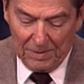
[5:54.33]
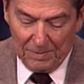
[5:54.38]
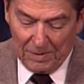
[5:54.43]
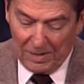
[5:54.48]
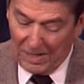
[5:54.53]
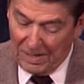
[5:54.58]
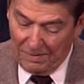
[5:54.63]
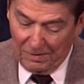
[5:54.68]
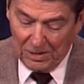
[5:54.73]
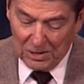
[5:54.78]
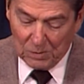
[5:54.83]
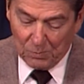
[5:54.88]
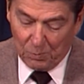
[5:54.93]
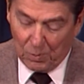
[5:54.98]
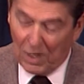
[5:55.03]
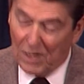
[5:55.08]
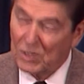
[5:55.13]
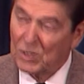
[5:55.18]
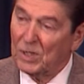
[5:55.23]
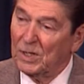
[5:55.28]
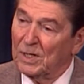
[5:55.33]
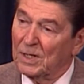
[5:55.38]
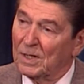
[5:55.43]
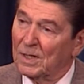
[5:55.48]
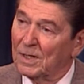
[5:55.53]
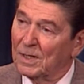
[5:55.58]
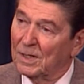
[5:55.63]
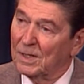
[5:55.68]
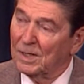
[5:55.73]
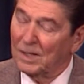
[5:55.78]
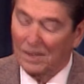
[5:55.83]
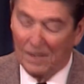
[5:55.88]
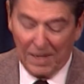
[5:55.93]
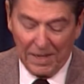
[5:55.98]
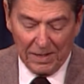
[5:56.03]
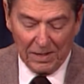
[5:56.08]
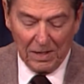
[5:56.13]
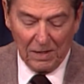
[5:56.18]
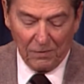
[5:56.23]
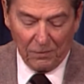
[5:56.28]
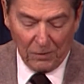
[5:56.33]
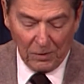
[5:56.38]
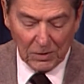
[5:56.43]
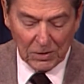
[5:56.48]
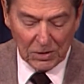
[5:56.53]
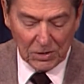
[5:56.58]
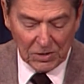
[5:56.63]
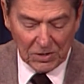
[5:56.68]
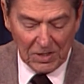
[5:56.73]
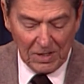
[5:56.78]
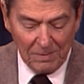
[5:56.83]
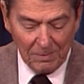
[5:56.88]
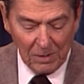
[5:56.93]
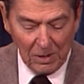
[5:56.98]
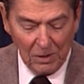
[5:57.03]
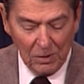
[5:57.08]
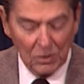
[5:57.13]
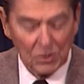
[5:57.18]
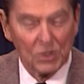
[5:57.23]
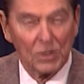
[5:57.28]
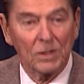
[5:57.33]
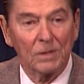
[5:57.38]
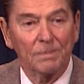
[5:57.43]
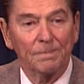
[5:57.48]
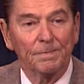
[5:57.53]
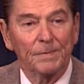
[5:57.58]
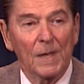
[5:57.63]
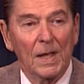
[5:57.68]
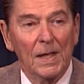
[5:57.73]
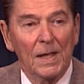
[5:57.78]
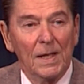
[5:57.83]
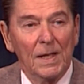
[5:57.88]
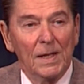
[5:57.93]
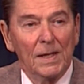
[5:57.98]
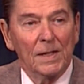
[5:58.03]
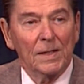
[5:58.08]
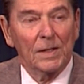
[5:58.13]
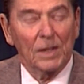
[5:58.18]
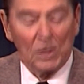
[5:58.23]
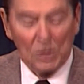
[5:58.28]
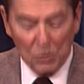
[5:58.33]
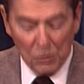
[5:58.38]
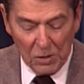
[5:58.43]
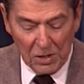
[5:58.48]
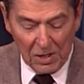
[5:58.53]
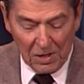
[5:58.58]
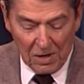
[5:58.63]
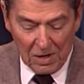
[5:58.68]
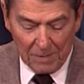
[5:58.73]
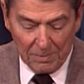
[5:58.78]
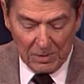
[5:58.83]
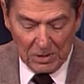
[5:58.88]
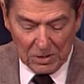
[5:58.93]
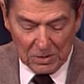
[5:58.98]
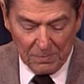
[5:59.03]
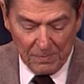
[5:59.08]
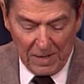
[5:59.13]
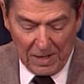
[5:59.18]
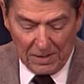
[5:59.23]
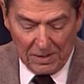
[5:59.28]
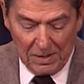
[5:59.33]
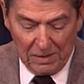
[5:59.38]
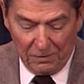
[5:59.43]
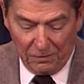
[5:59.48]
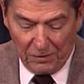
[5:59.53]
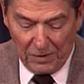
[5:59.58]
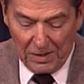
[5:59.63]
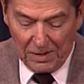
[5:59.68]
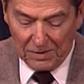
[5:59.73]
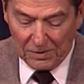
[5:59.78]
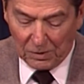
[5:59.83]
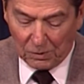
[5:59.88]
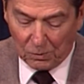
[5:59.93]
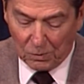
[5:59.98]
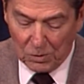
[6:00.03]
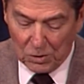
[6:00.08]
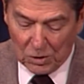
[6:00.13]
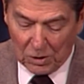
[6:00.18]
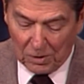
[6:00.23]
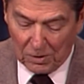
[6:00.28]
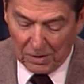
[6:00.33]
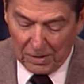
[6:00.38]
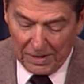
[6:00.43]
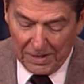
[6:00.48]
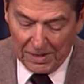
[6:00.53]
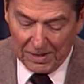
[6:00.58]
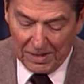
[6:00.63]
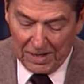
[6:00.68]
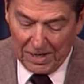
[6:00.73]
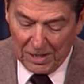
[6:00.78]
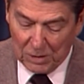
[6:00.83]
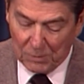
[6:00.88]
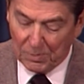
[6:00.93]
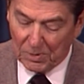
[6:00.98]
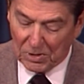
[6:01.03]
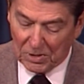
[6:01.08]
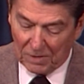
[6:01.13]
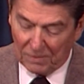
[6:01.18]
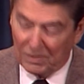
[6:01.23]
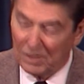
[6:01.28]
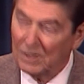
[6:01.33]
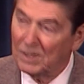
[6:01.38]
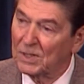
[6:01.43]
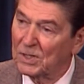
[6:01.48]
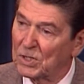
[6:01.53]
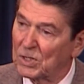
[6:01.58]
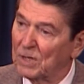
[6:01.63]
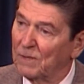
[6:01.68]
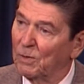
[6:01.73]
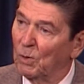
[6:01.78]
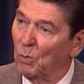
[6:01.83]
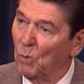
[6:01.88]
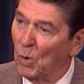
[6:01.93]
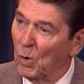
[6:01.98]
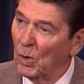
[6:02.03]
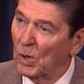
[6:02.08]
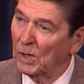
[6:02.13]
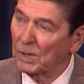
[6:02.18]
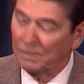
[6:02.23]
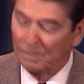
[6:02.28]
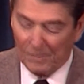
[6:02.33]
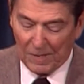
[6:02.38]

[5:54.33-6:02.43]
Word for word: Even as president, Lincoln at first seemed a loser. The Union armies met defeat in the crucial early engagements of the Civil War,